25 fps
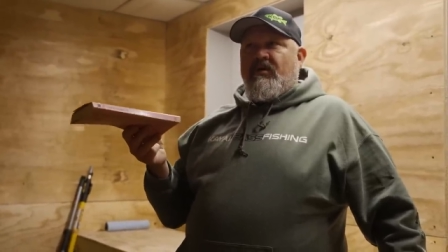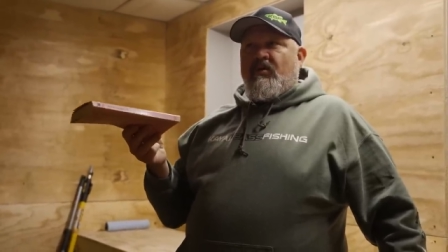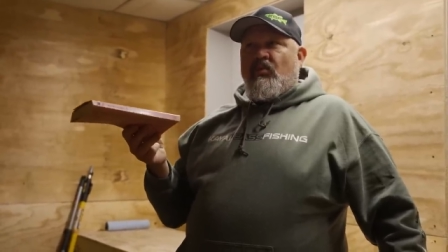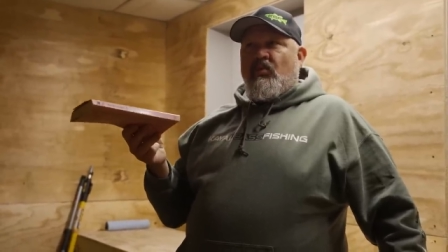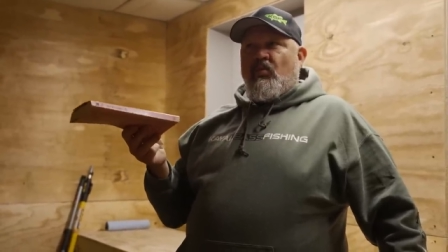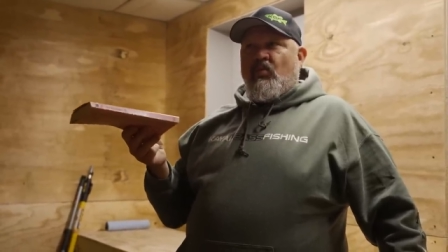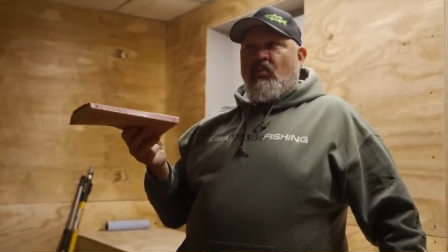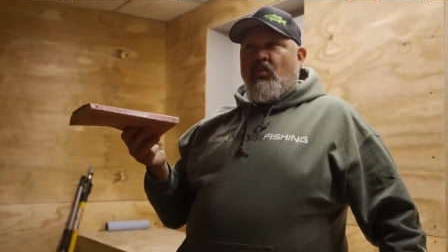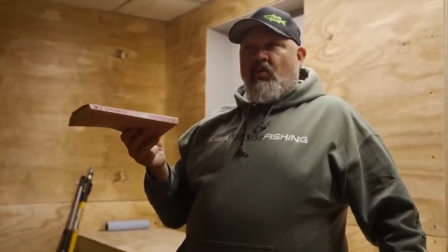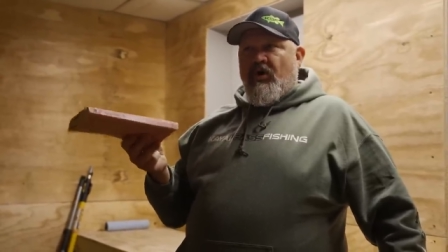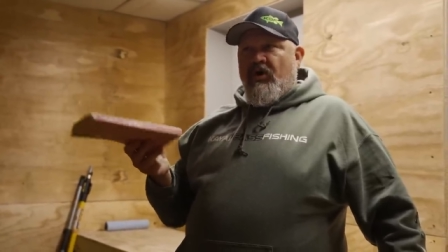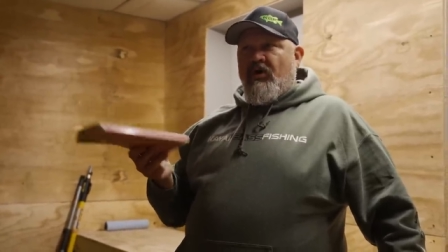
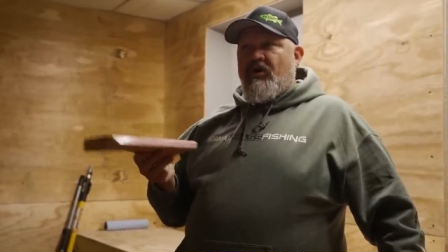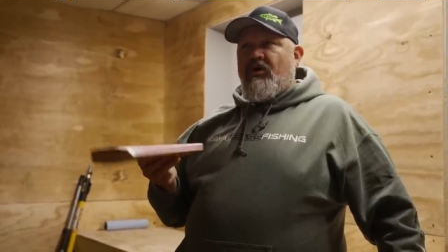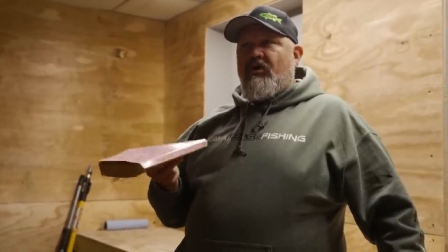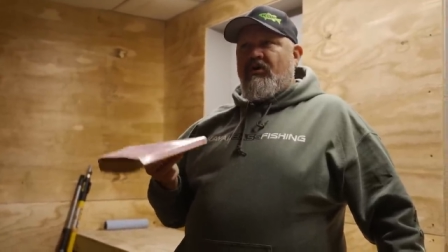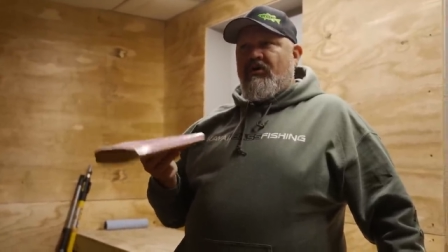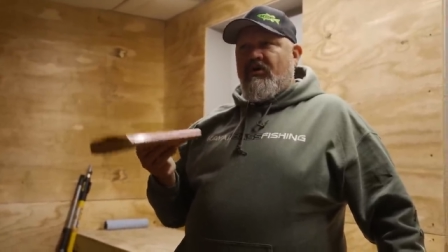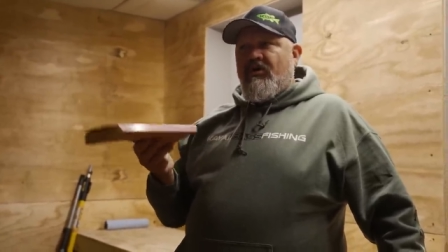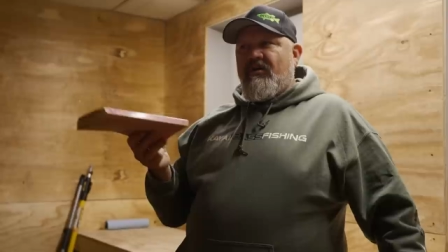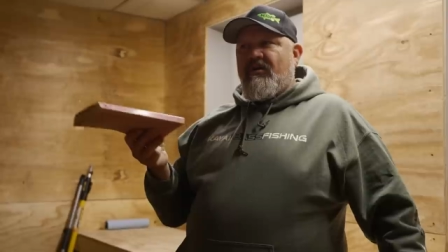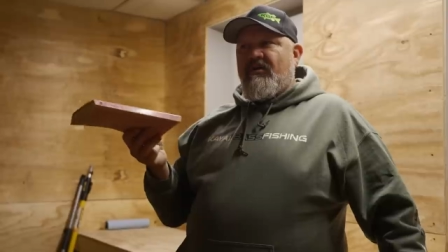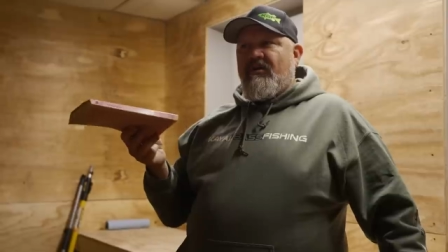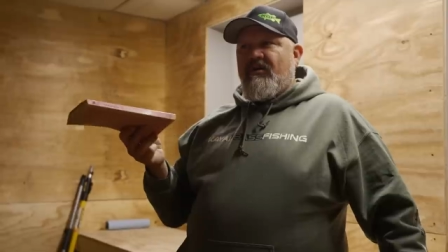
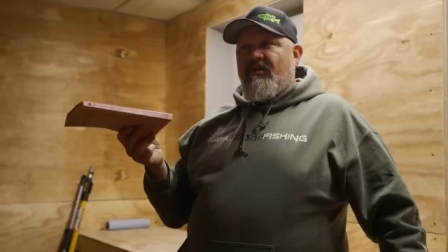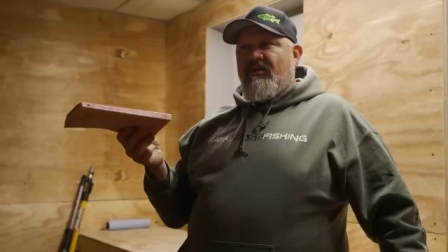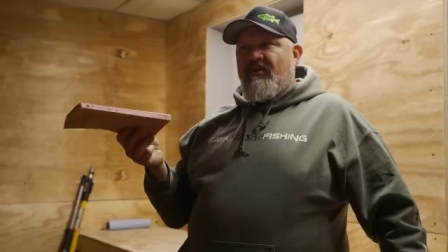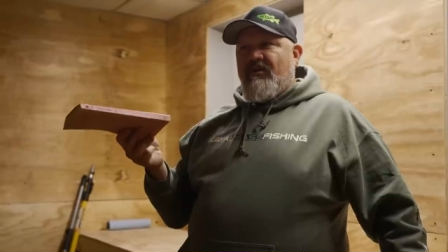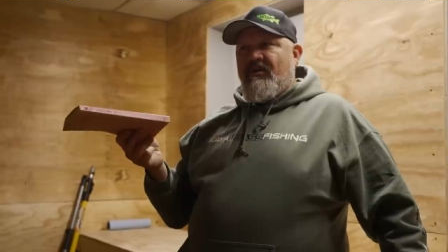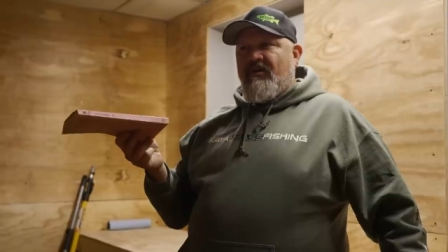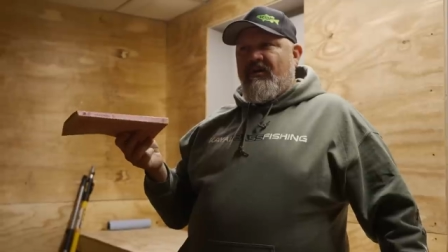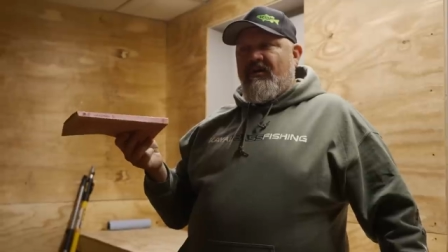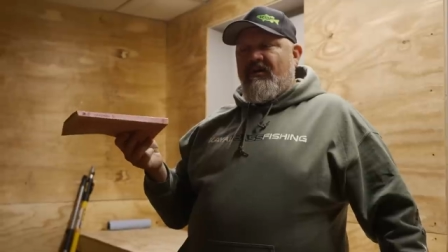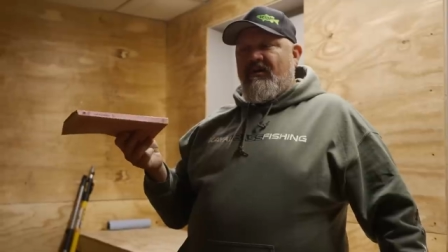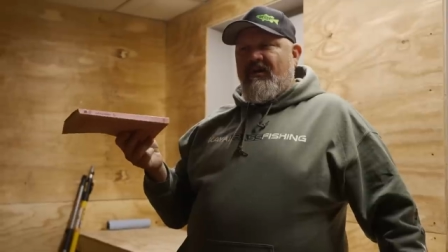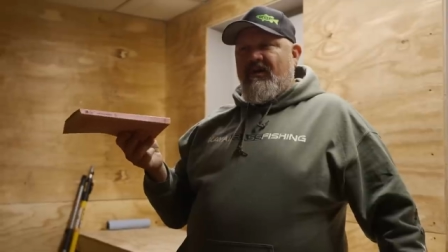were
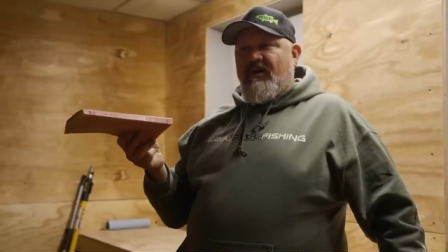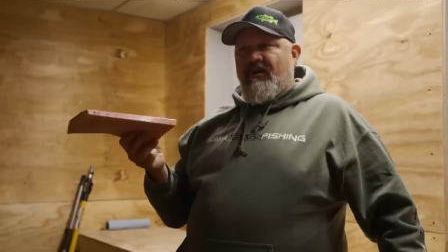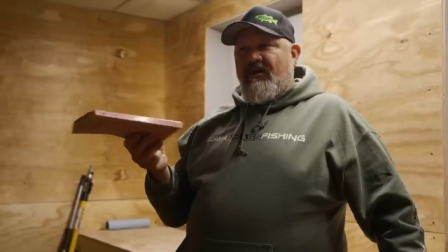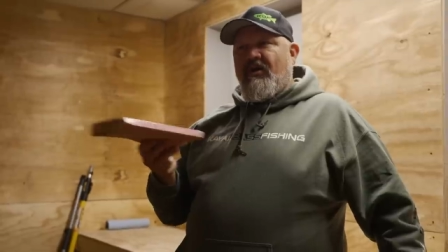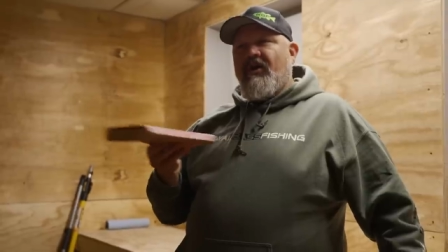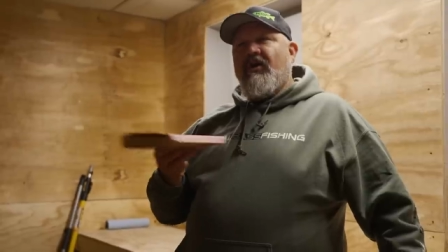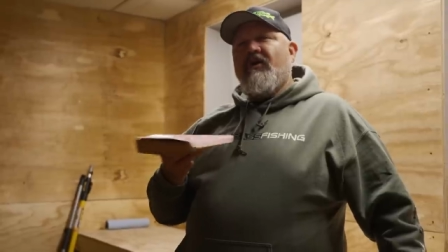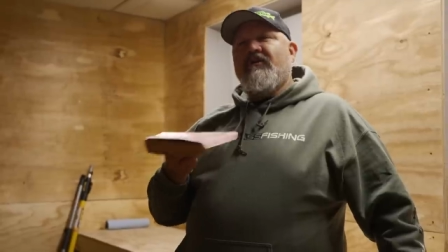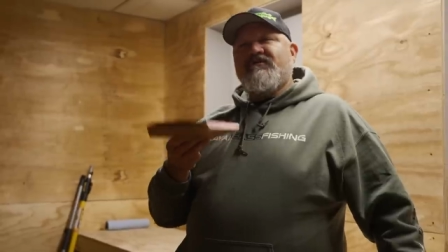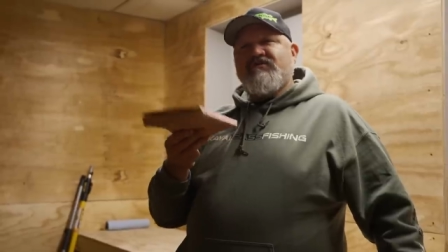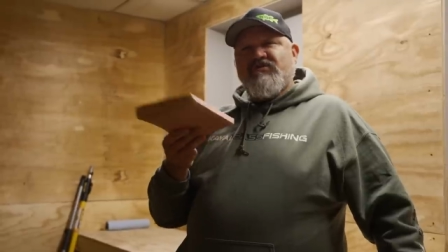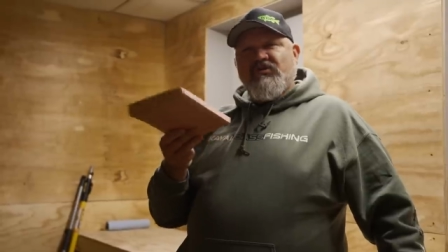
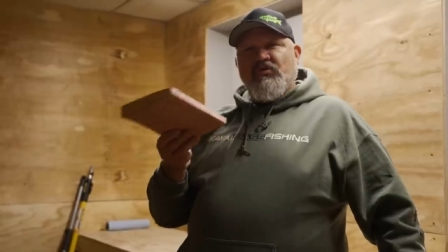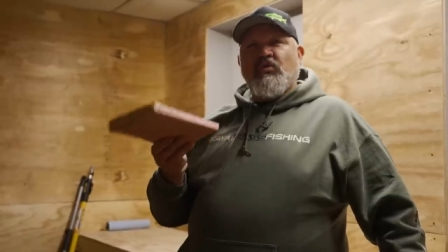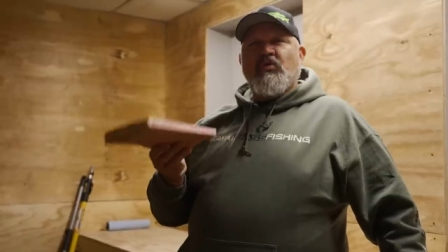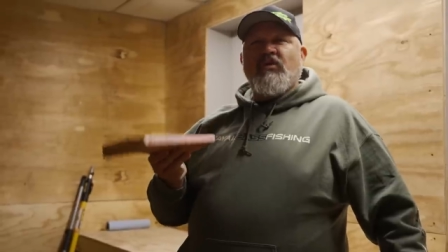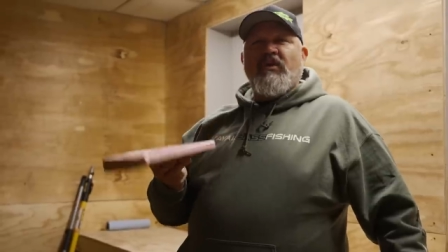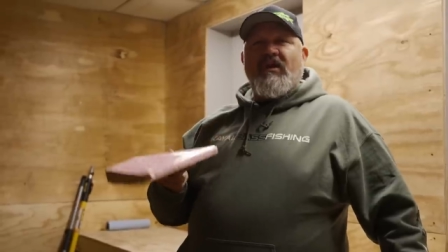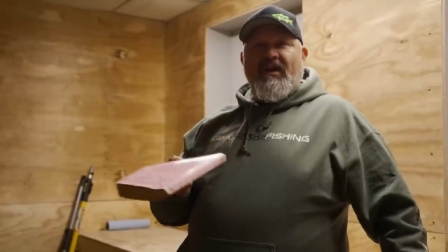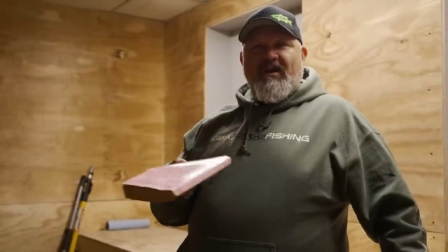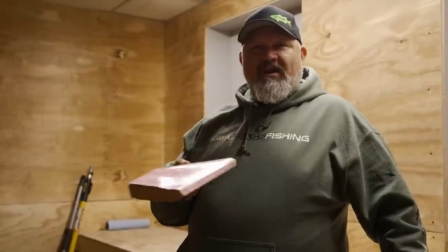of school